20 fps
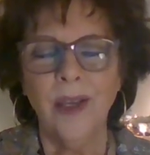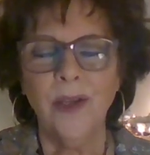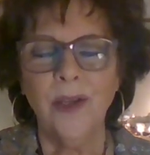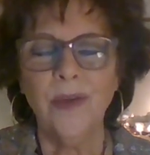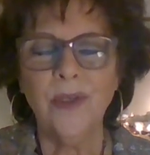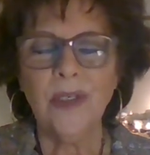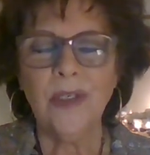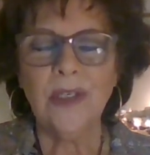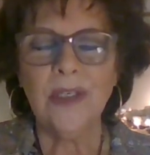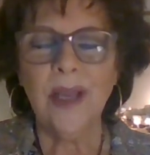
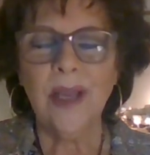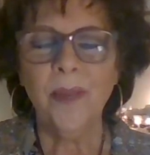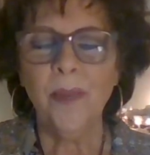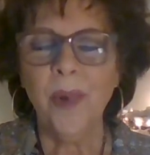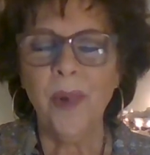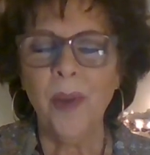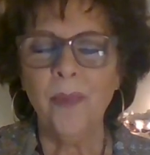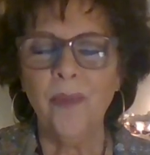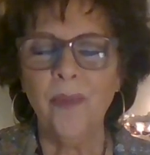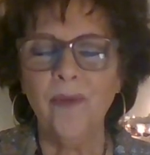You
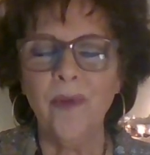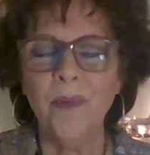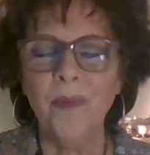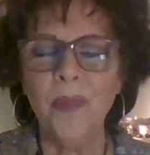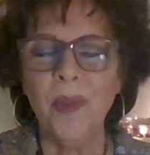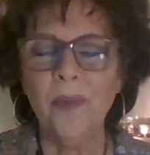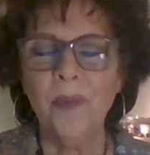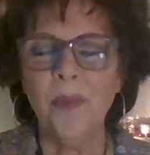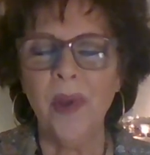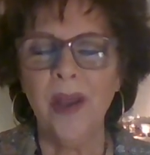step up
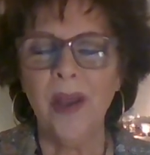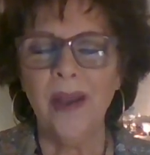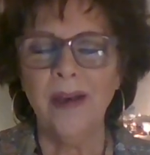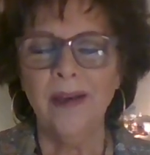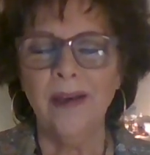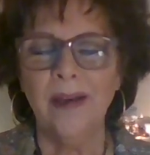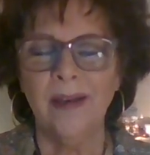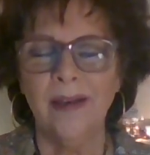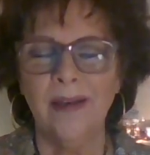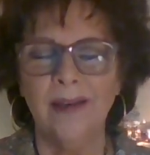from the
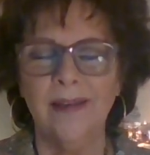mud.